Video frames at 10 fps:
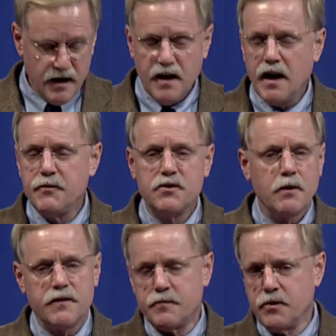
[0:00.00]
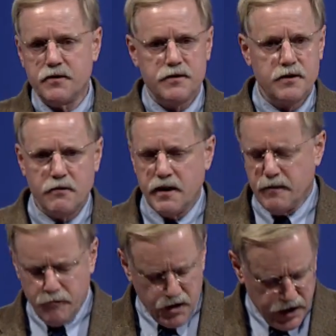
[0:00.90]
I'm sure this put the jury
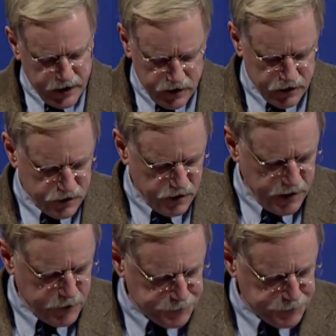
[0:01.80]
completely to sleep.